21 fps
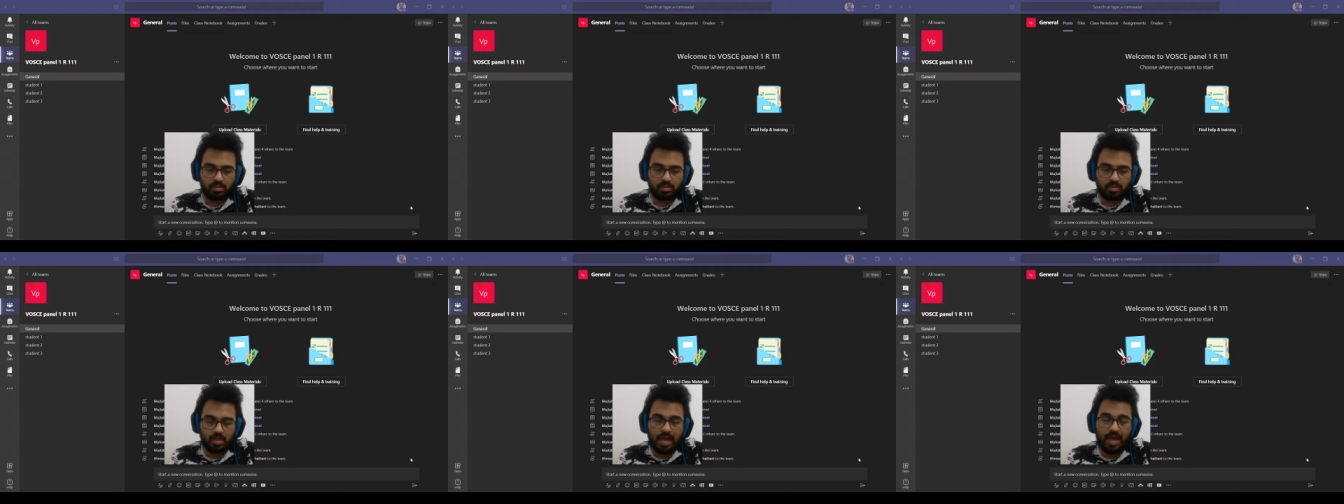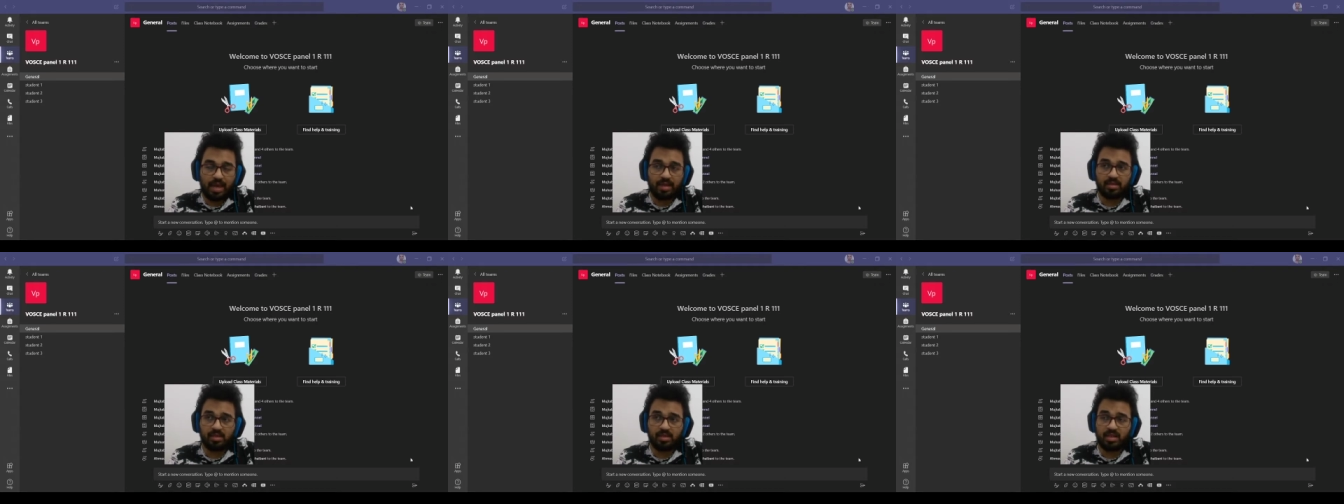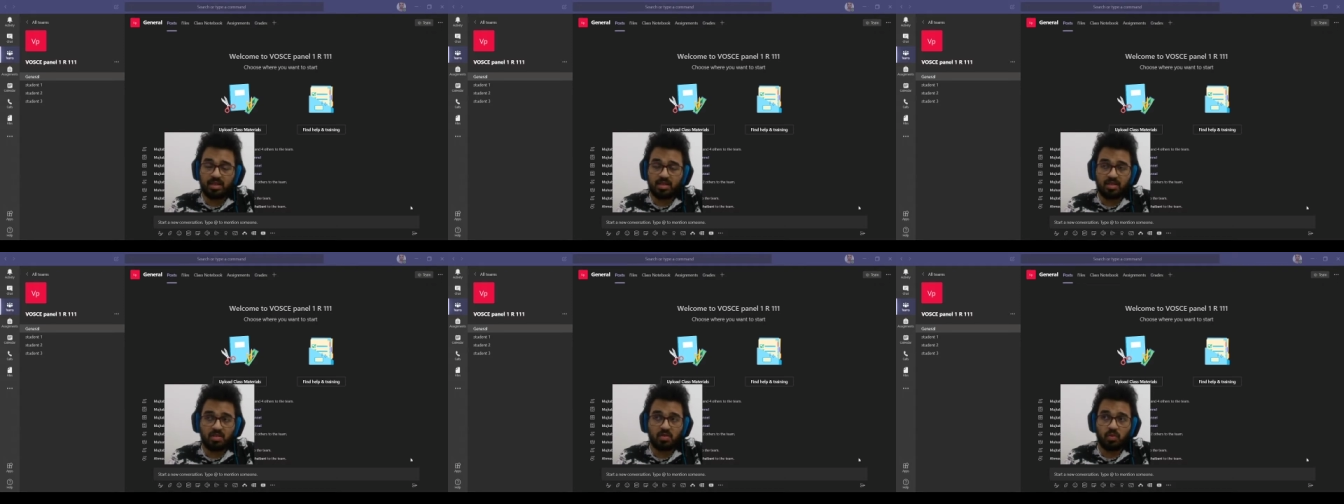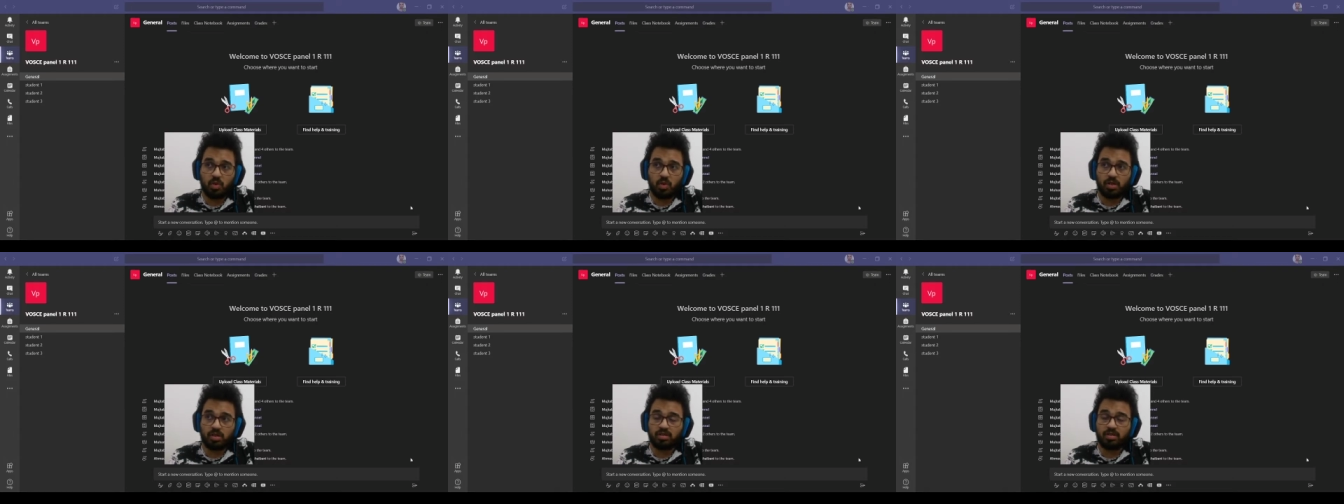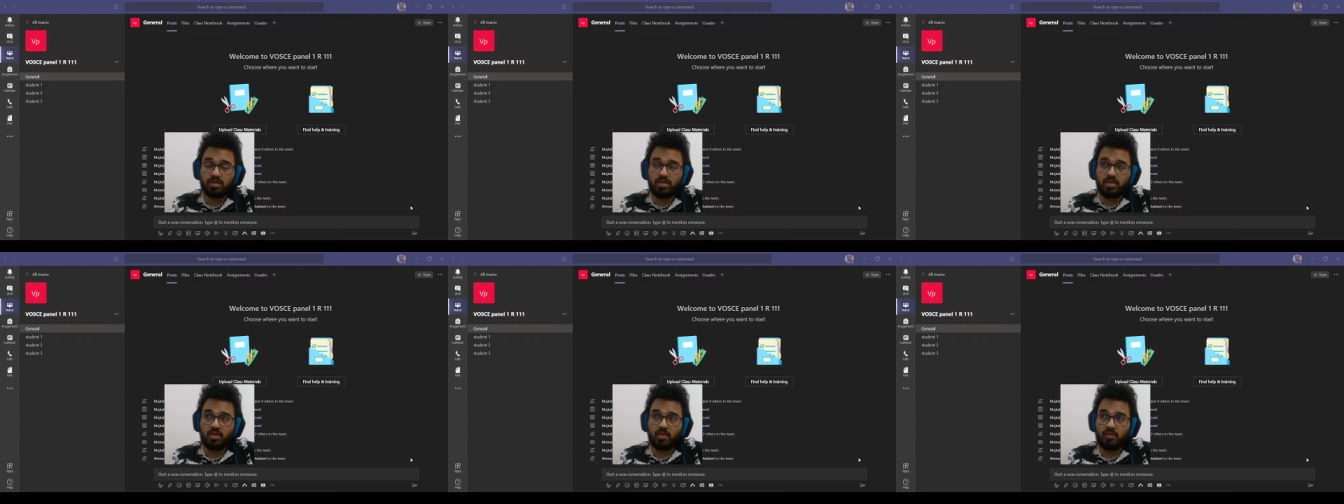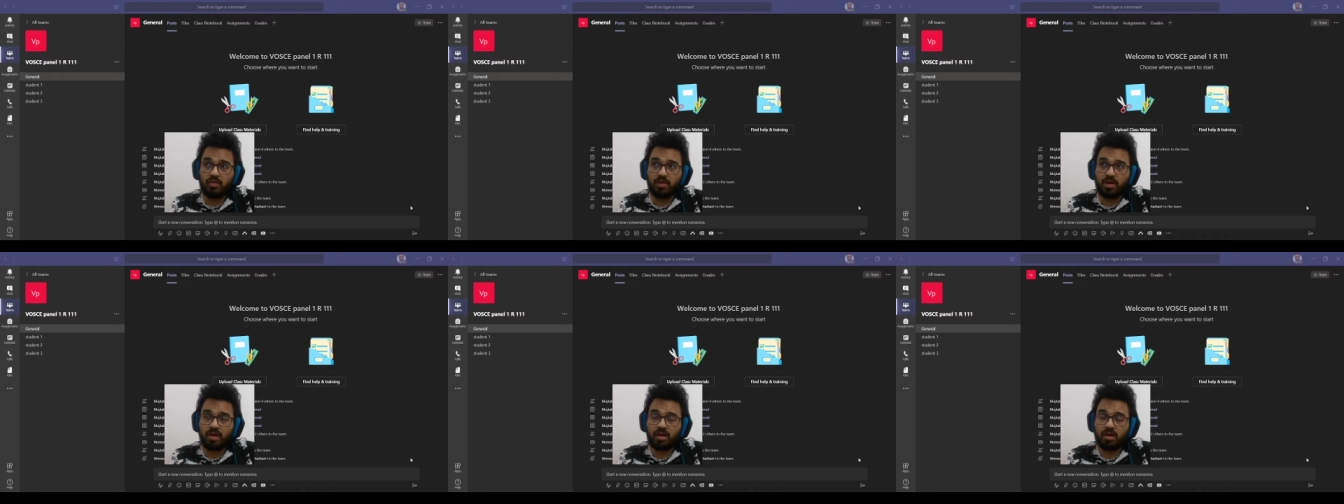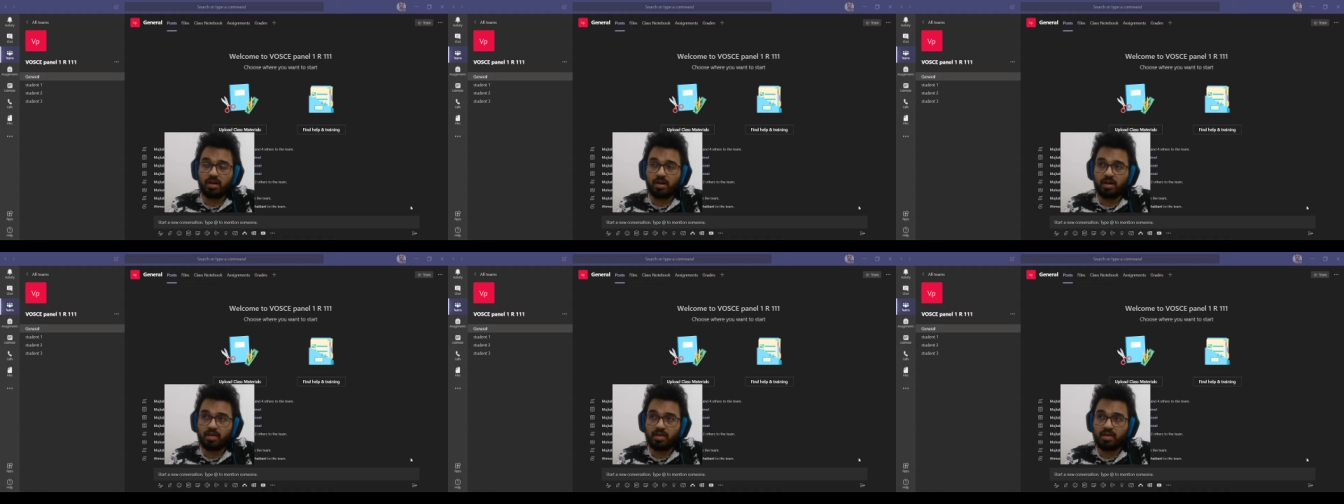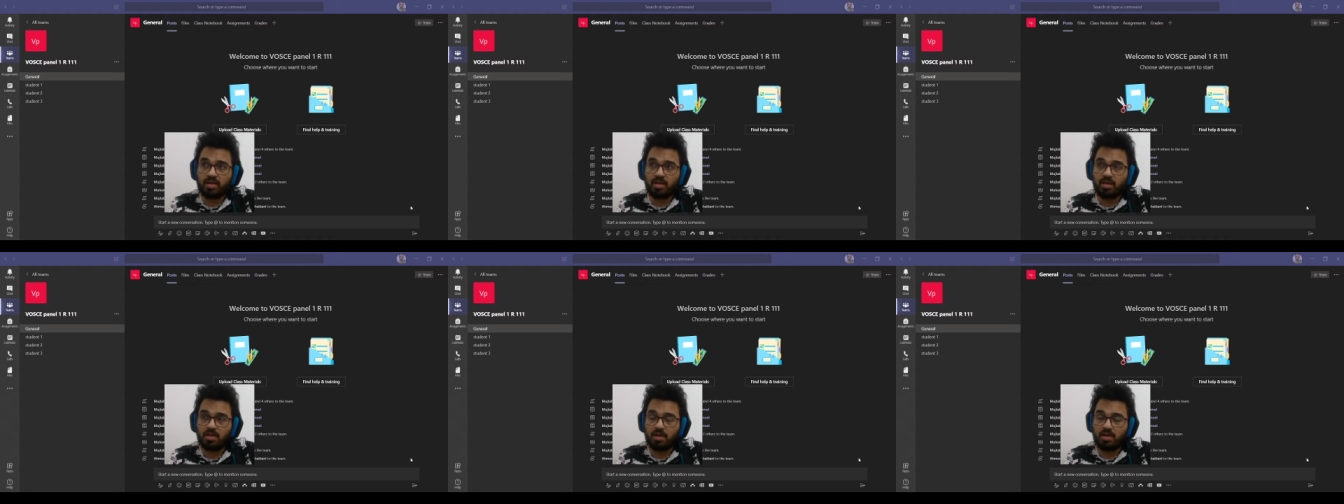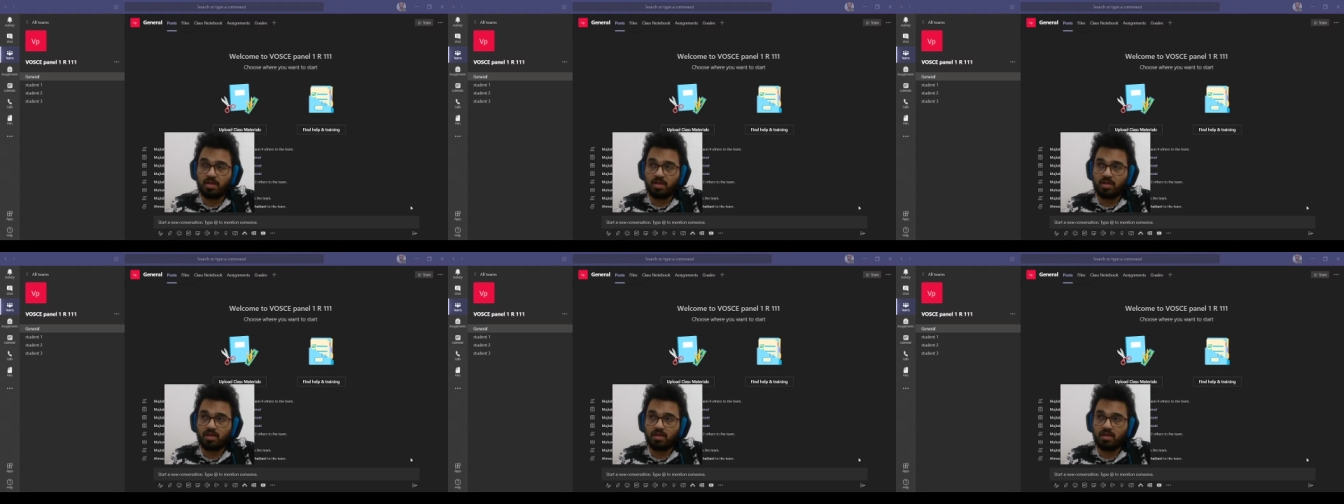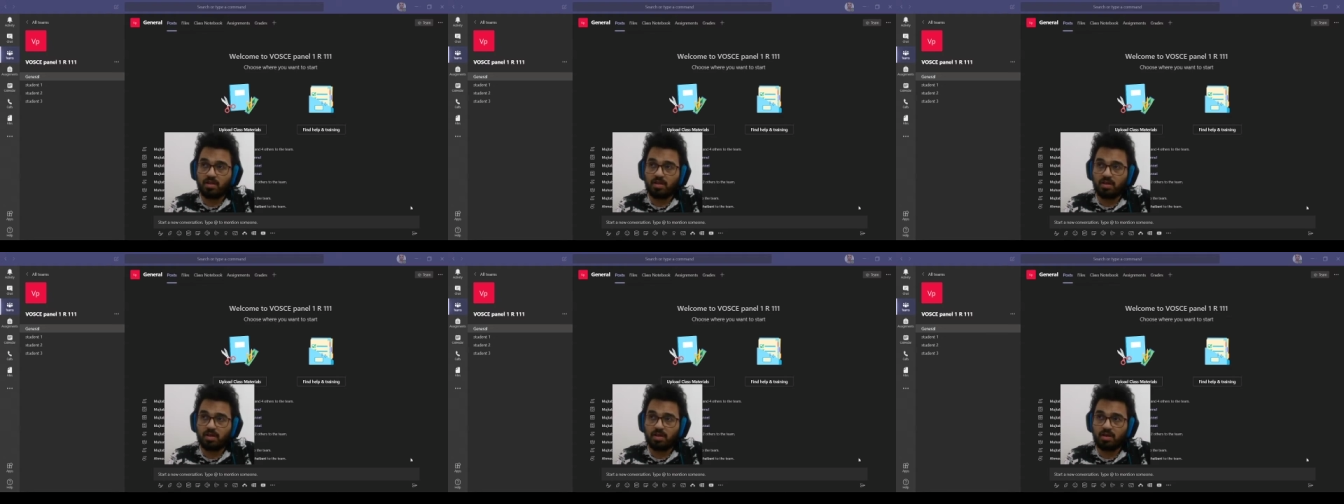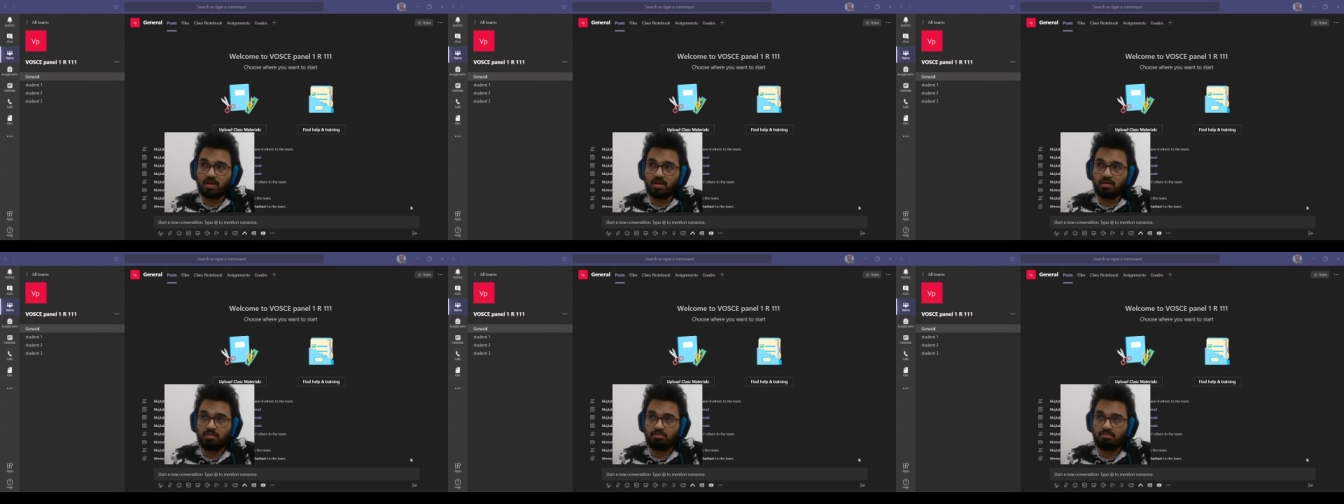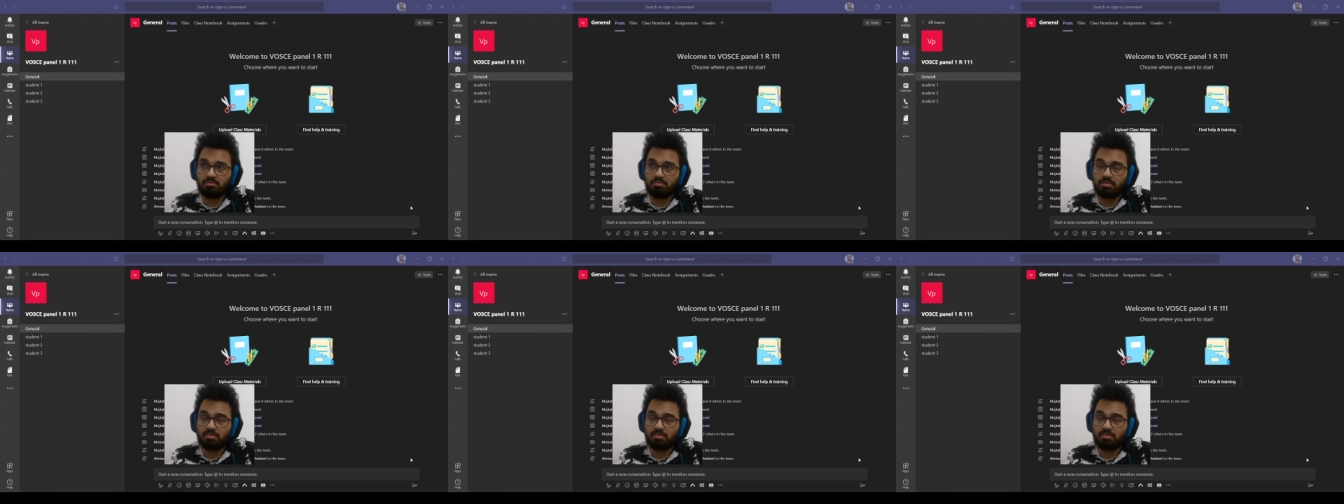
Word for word: And it's worked so far. It's it's um,